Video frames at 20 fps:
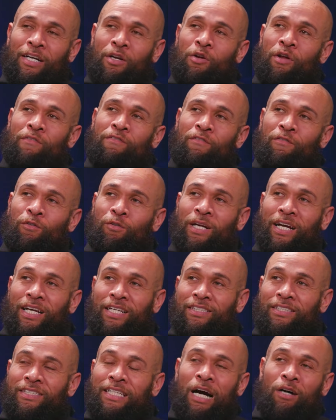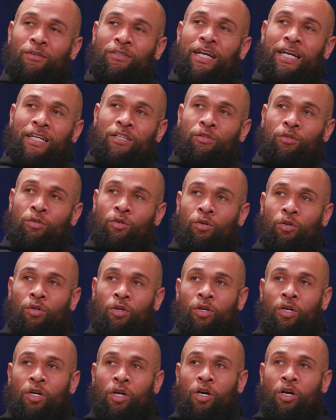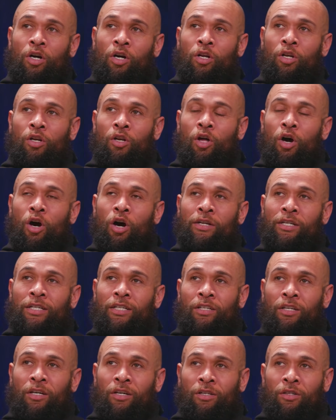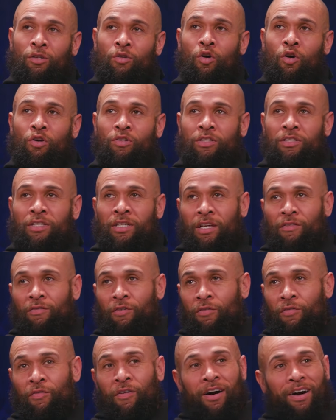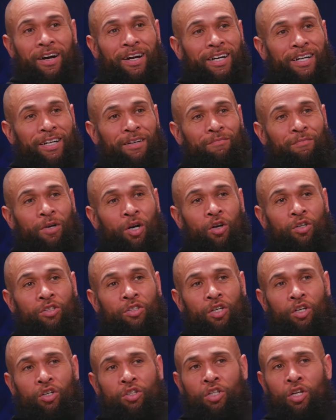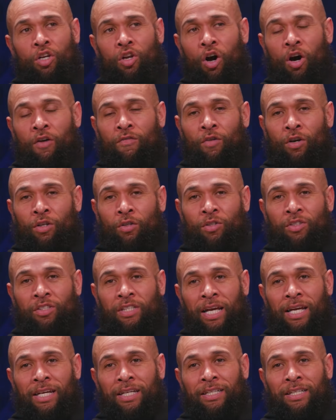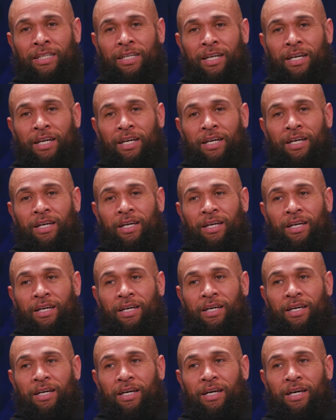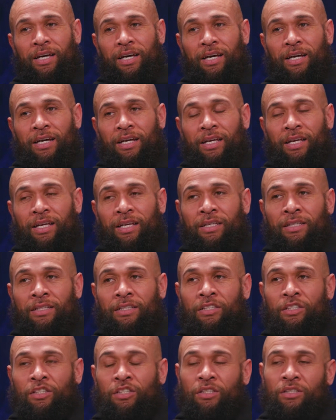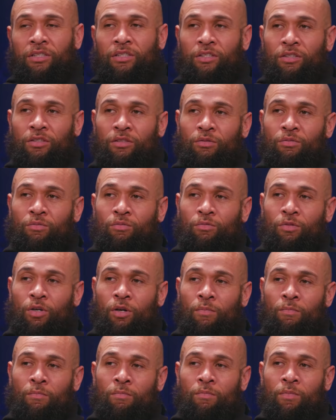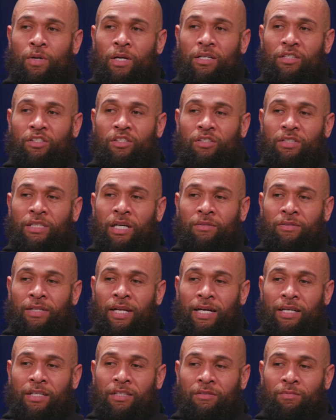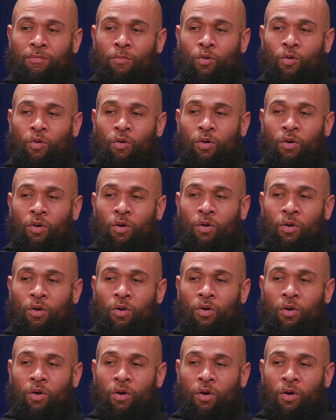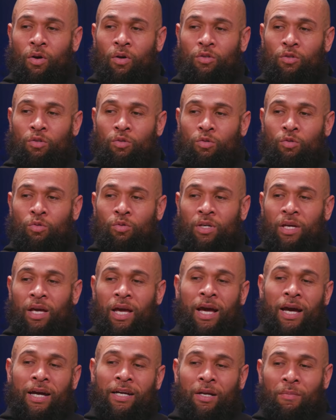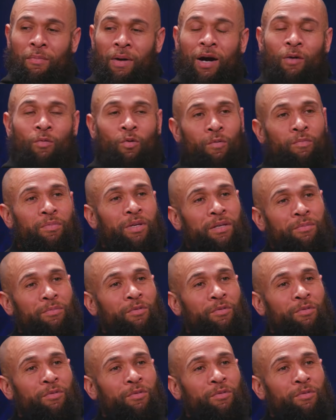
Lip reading: I don't know if it feels like it sounds like you're learning not to give a fuck. Because a lot of what you're saying is, it just sounds like it's more, you cared about what